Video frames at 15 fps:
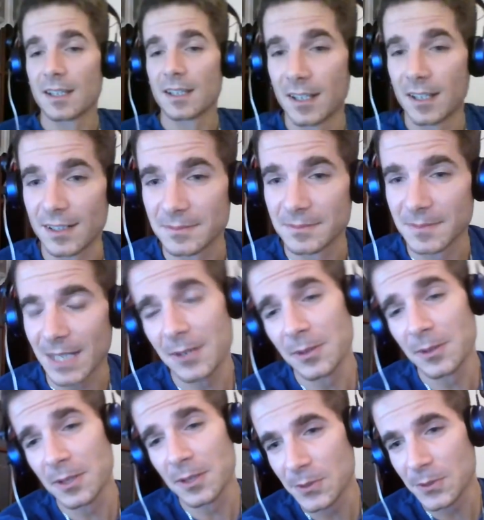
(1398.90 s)
I
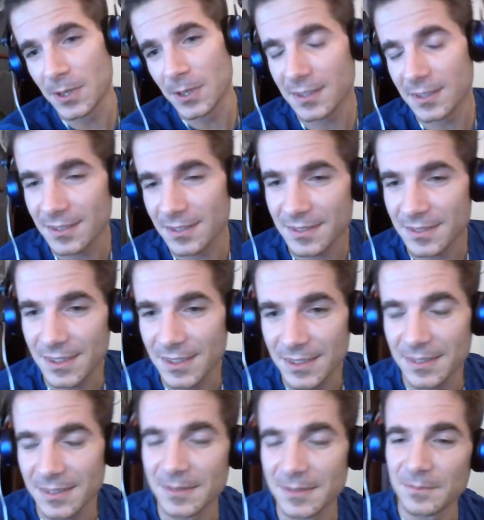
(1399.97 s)
don't know if you heard.
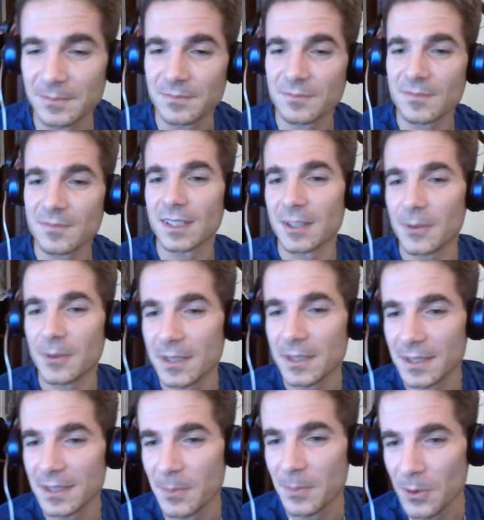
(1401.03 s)
I
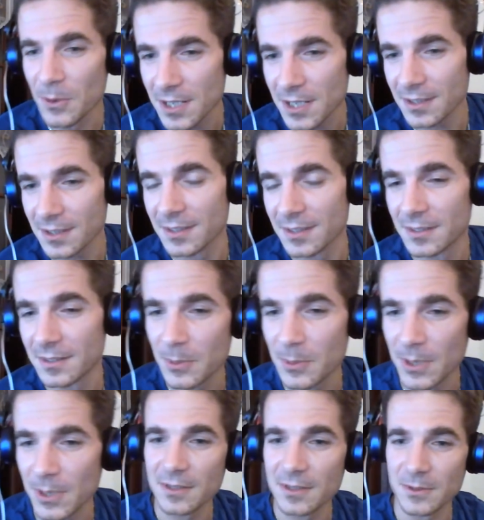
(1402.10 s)
created the project, the
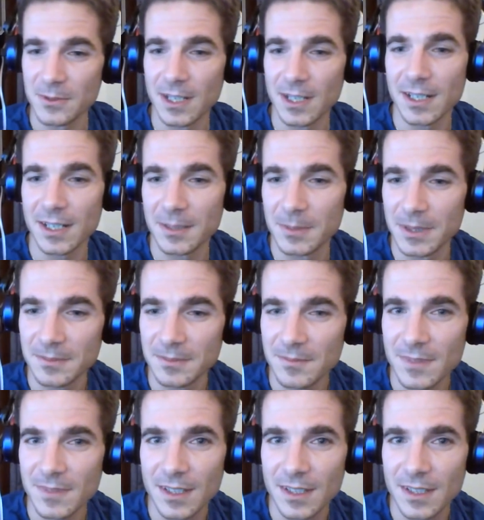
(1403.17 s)
Prague Zouk Academy.